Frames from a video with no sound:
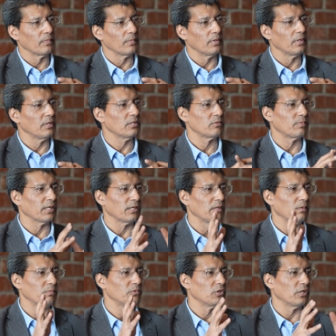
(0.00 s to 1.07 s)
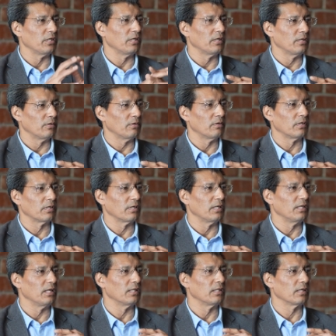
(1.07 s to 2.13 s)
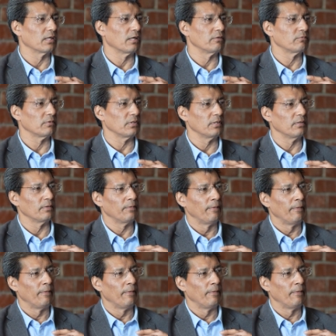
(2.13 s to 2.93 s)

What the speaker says: irrespective of China or any other country,